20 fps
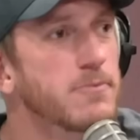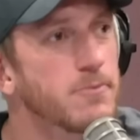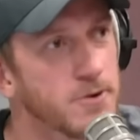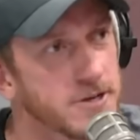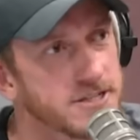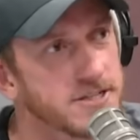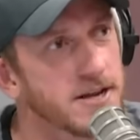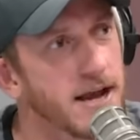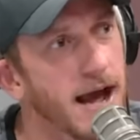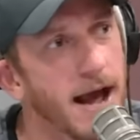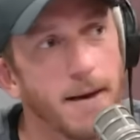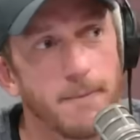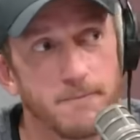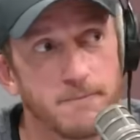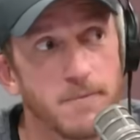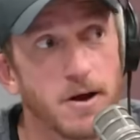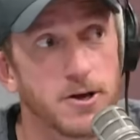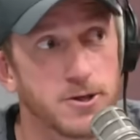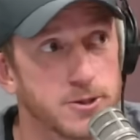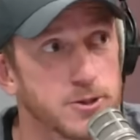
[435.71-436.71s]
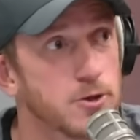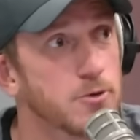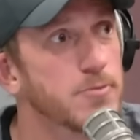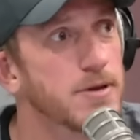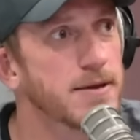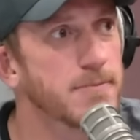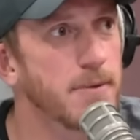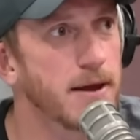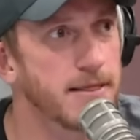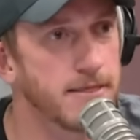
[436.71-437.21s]
which I'm
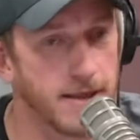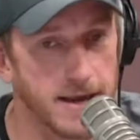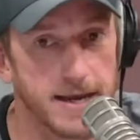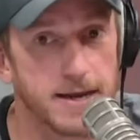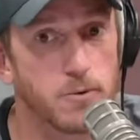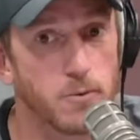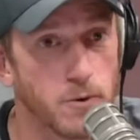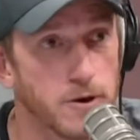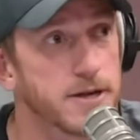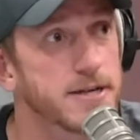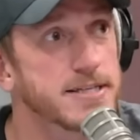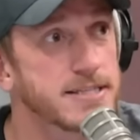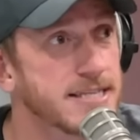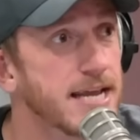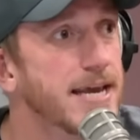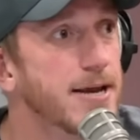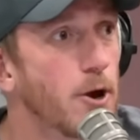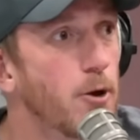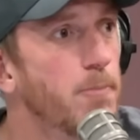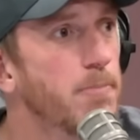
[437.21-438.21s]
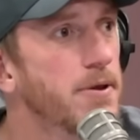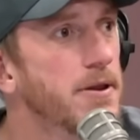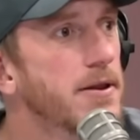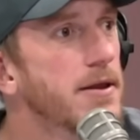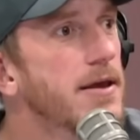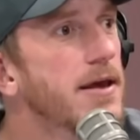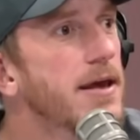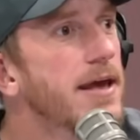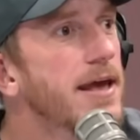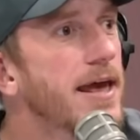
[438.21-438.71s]
assuming meant like we're going to stay open.